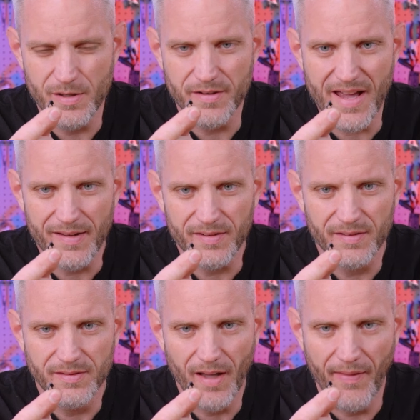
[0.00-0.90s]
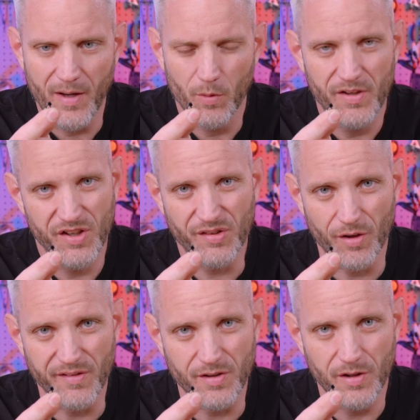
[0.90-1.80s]
of your case. And then it really just
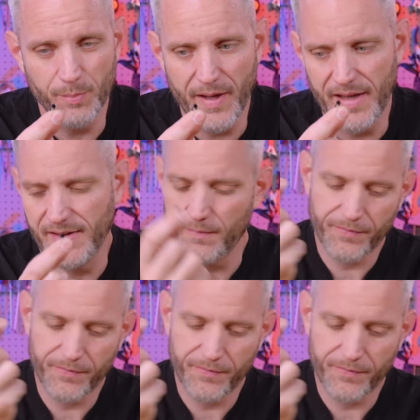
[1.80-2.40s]
starts to look bad. Now,